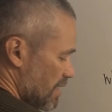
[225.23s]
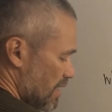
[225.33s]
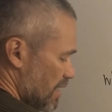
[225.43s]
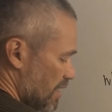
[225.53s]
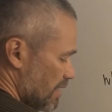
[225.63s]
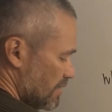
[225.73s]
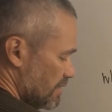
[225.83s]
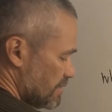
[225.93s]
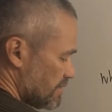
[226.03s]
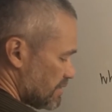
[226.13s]
and
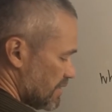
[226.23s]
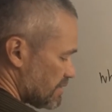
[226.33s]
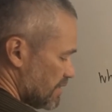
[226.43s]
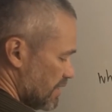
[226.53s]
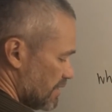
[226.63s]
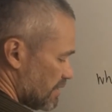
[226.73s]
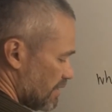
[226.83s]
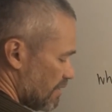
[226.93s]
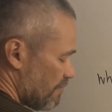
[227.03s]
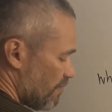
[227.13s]
this is just the
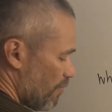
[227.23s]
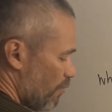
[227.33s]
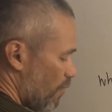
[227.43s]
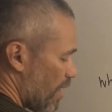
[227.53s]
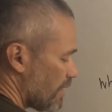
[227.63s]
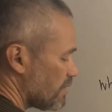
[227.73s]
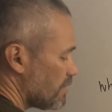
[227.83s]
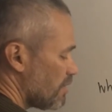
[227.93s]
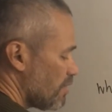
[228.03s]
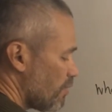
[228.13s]
integral from 1.
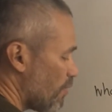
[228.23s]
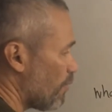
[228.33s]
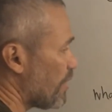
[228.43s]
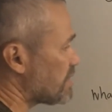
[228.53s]
When we